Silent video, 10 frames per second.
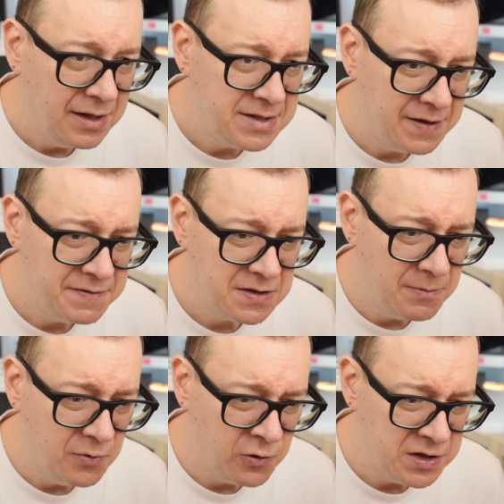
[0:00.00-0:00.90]
Let's have
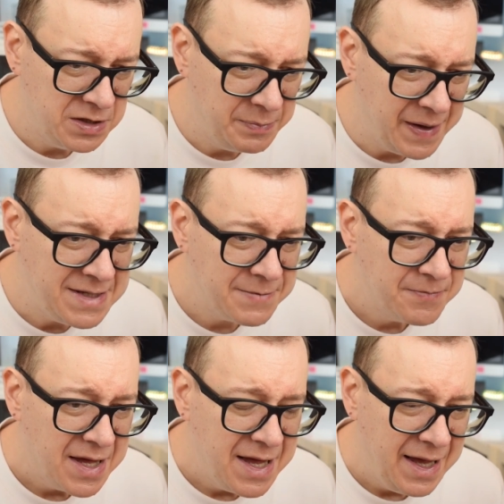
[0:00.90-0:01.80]
some more space,
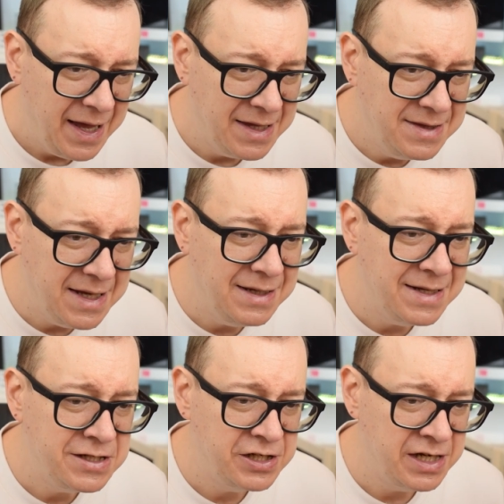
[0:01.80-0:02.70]
and then
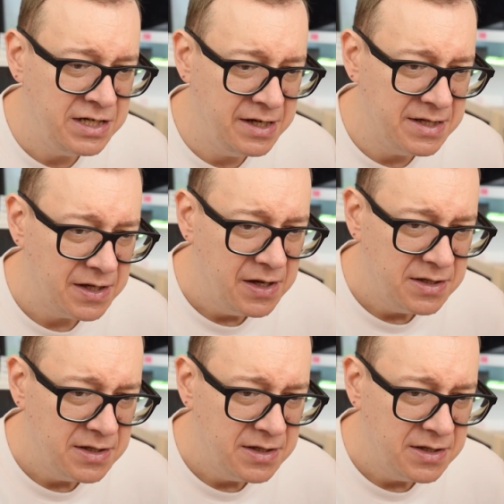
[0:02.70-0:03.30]
let's change this.